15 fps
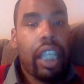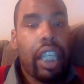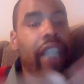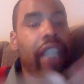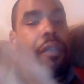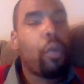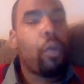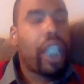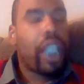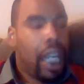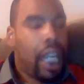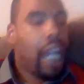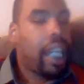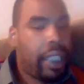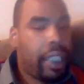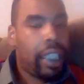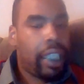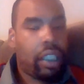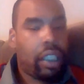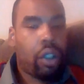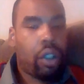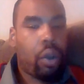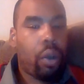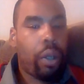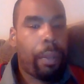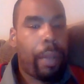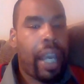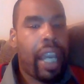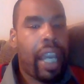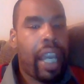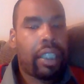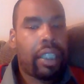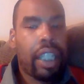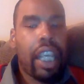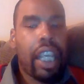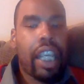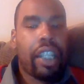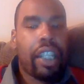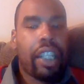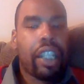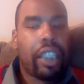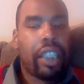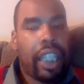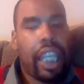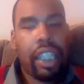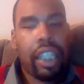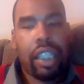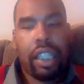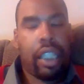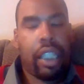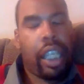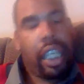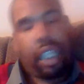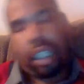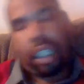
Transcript: even with the context of the quarterbacks, there's a case that